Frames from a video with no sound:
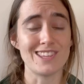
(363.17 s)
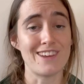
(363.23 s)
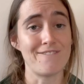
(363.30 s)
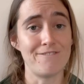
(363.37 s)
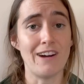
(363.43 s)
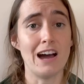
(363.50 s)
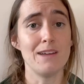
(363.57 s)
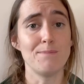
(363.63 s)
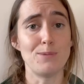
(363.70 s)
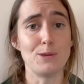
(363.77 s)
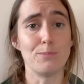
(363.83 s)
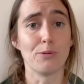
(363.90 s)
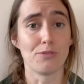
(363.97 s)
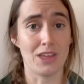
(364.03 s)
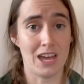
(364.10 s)
and find
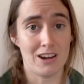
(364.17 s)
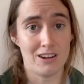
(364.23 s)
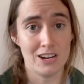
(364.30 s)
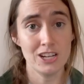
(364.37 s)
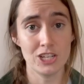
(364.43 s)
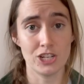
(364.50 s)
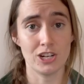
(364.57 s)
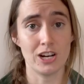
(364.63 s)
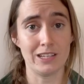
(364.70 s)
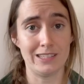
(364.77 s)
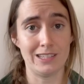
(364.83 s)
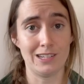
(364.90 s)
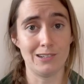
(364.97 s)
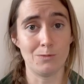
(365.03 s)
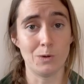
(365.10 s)
people that are
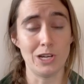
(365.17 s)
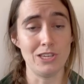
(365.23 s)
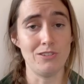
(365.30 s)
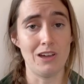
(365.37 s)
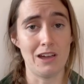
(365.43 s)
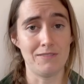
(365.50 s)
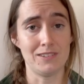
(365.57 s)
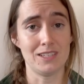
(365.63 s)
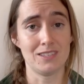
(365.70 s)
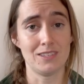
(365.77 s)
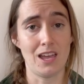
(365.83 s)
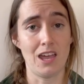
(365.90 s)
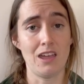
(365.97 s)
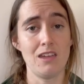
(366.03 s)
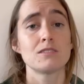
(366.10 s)
interested in what you have to
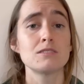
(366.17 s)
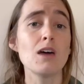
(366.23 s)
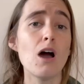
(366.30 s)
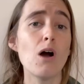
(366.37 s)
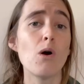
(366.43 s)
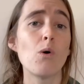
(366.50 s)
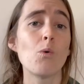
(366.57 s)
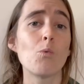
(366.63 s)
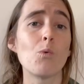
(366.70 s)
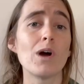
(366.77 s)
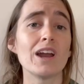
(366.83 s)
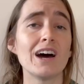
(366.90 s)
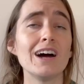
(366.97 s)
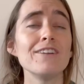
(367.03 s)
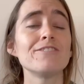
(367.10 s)
say. So what
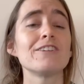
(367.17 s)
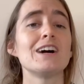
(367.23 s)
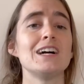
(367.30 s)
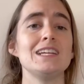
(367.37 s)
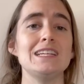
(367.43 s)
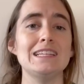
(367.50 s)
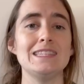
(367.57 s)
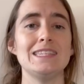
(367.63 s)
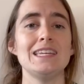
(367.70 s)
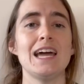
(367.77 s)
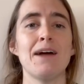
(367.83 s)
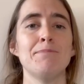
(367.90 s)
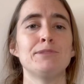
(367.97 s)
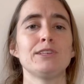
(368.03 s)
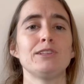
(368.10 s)
I find is the
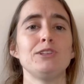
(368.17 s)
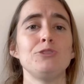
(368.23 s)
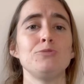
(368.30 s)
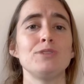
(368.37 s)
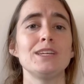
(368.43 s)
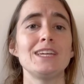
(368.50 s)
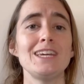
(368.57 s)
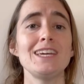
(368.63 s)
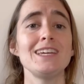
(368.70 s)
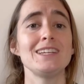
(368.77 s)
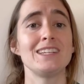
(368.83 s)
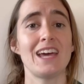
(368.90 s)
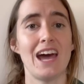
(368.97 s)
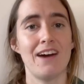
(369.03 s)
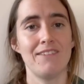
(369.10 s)
absolute key
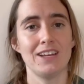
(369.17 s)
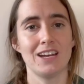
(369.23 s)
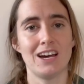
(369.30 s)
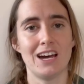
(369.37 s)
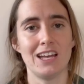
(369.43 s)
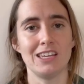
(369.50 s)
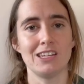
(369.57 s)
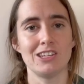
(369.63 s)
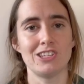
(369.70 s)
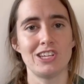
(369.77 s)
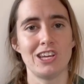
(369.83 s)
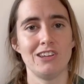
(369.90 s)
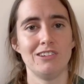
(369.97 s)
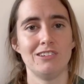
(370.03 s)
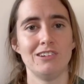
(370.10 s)
to having a hiking
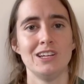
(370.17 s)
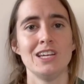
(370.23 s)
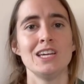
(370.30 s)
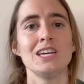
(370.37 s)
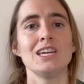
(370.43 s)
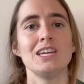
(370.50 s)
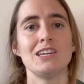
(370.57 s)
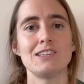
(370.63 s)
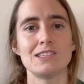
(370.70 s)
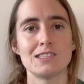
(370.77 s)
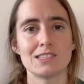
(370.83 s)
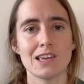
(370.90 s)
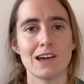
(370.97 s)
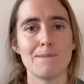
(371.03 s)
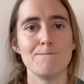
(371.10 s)
channel is
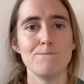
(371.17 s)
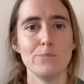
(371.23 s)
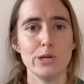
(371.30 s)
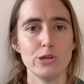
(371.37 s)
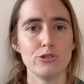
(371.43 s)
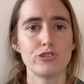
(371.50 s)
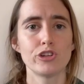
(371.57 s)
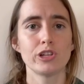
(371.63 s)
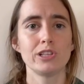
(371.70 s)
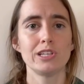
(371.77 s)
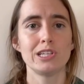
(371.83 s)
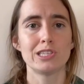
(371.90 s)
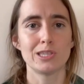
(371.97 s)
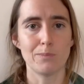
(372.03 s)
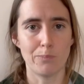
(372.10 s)
uh, mutually
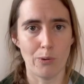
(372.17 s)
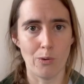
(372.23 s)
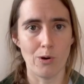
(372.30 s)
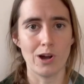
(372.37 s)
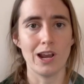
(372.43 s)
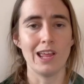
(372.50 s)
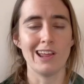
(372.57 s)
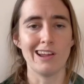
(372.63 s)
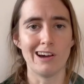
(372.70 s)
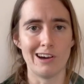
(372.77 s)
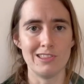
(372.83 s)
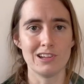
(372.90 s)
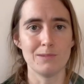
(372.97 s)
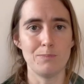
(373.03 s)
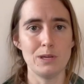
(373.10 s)
supporting
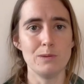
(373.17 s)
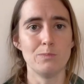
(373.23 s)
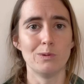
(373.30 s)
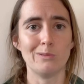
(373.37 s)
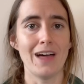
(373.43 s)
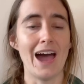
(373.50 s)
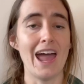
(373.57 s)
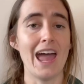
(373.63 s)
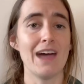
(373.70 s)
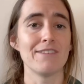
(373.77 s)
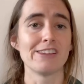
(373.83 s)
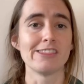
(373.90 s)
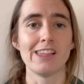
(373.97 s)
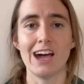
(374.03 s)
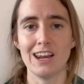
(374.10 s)
other people. I have
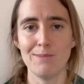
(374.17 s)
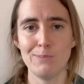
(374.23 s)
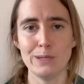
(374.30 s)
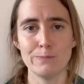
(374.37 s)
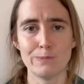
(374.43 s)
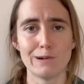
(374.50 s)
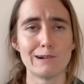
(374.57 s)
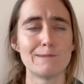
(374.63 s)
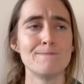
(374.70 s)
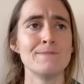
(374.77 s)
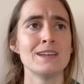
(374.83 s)
a lot of people